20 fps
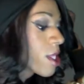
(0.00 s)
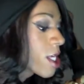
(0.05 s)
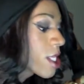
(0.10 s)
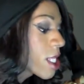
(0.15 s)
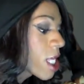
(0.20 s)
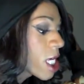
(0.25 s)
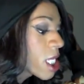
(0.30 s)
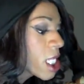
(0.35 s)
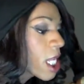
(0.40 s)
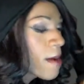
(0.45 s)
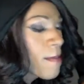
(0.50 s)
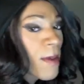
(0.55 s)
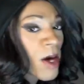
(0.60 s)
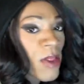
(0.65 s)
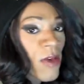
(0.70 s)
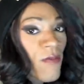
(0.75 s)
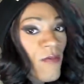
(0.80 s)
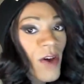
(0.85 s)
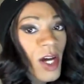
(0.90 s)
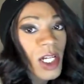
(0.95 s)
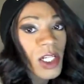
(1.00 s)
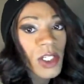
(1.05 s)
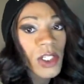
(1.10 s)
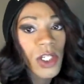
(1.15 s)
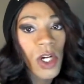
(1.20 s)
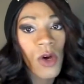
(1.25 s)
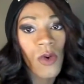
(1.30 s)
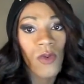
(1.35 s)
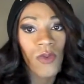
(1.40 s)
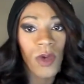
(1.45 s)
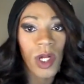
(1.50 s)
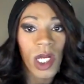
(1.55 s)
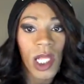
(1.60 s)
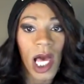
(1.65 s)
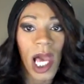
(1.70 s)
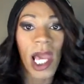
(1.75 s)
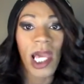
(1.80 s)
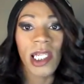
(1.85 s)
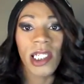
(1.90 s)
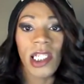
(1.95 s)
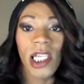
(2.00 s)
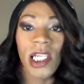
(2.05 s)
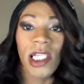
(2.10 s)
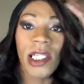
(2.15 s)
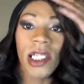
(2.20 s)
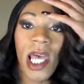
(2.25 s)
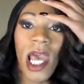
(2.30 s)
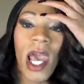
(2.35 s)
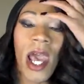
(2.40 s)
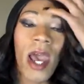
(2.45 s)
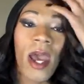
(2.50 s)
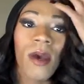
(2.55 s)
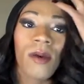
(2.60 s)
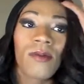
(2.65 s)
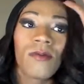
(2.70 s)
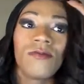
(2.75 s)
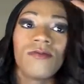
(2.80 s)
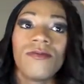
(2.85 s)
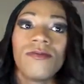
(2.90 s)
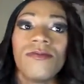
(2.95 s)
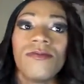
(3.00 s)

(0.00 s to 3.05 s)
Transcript: the thing that motherfuckers don't realize is that